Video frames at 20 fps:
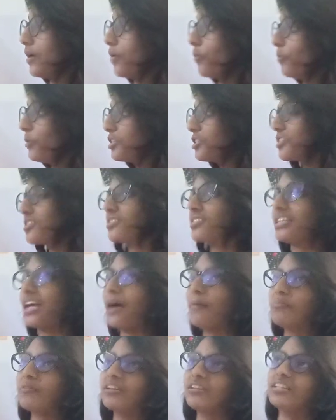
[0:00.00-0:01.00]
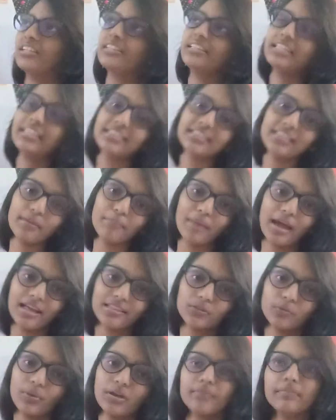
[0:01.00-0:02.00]
We just apparently did the
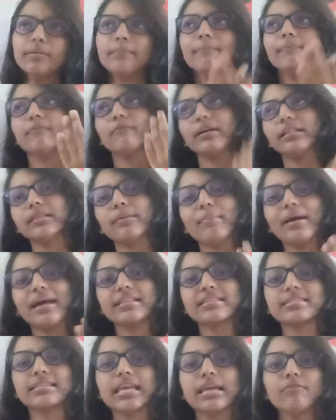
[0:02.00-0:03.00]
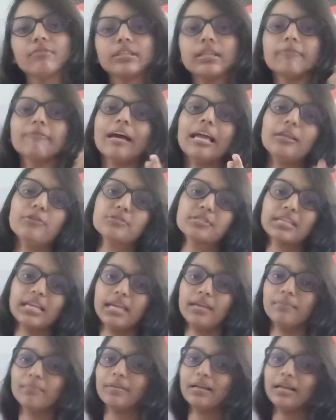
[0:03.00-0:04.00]
math when the maths came, when the values
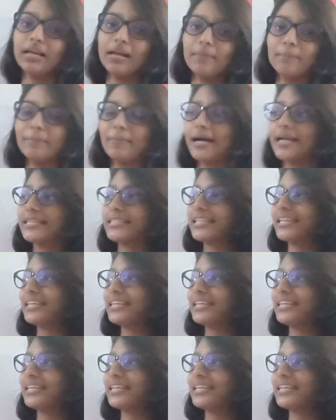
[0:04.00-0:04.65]
came. But